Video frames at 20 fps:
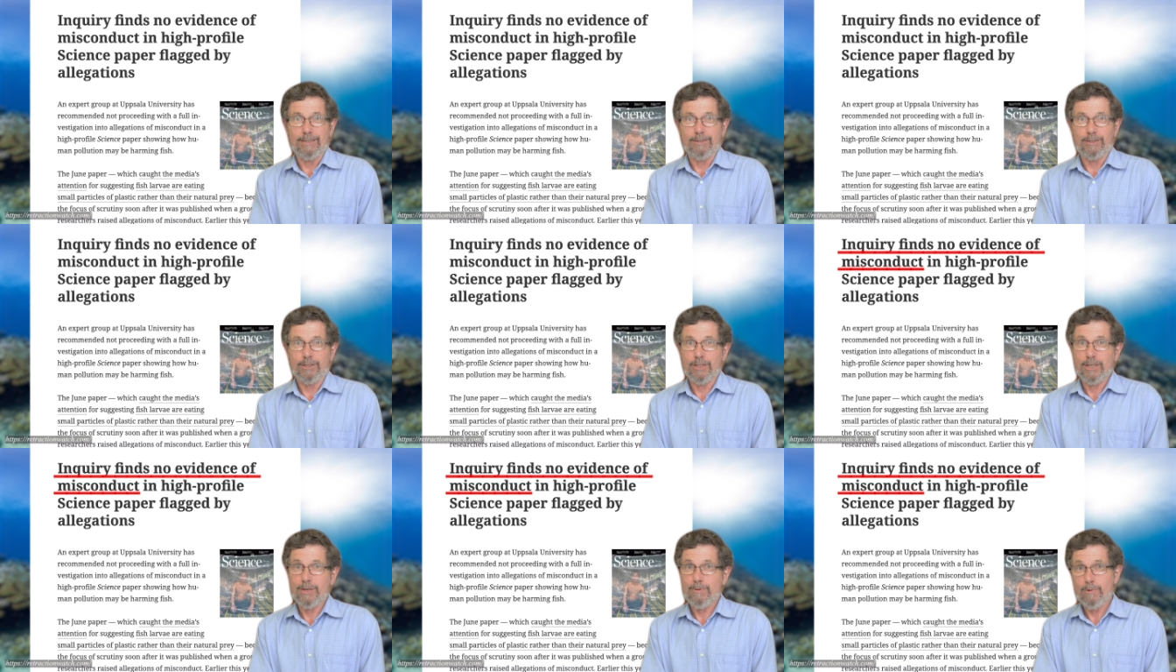that
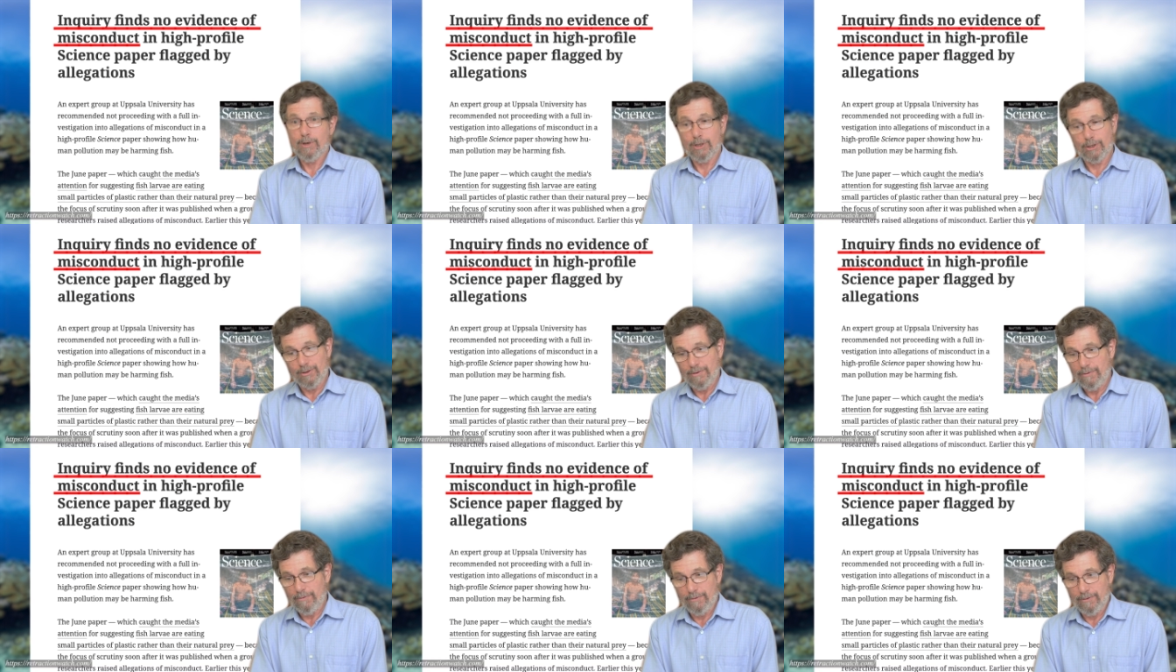she
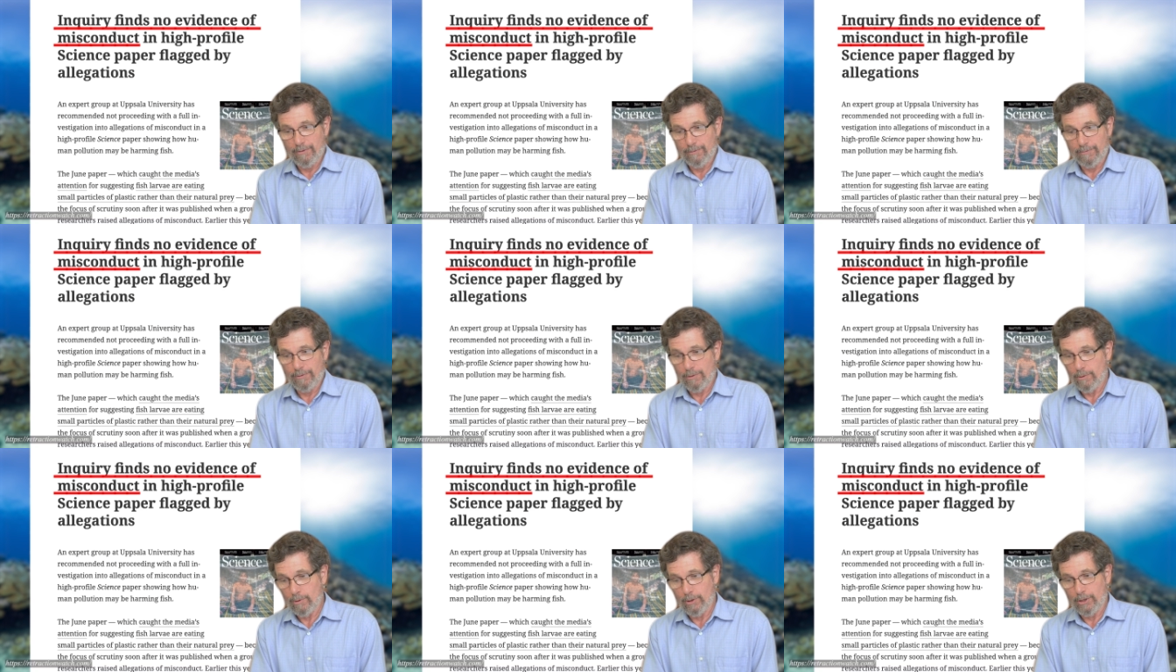wasn't
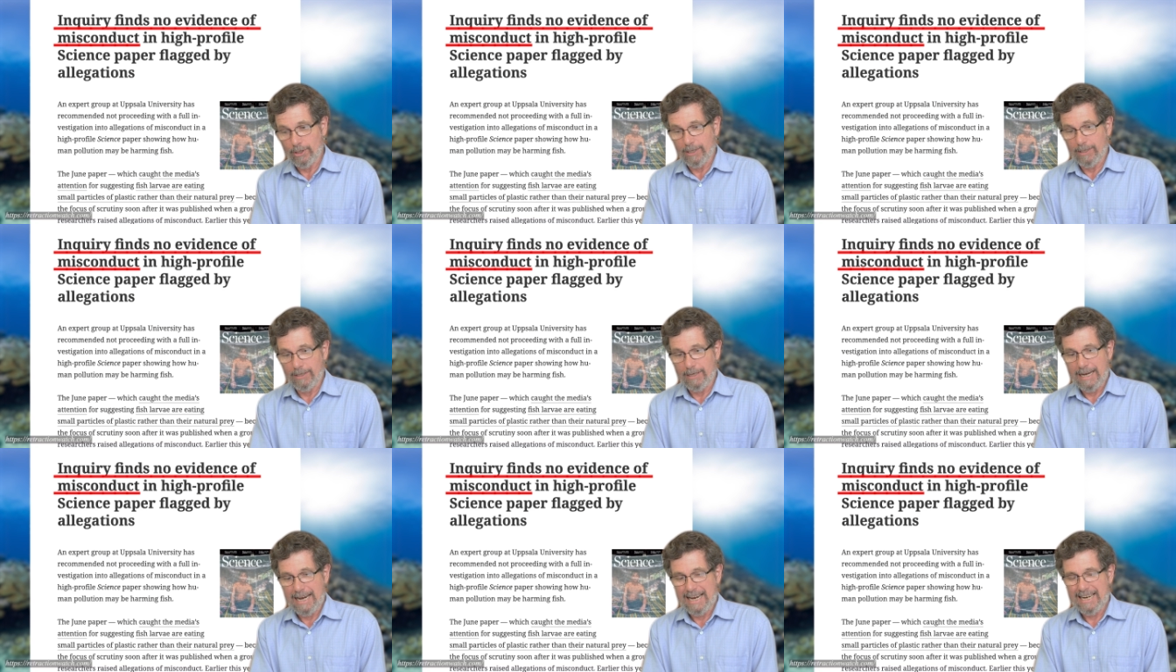fraudulent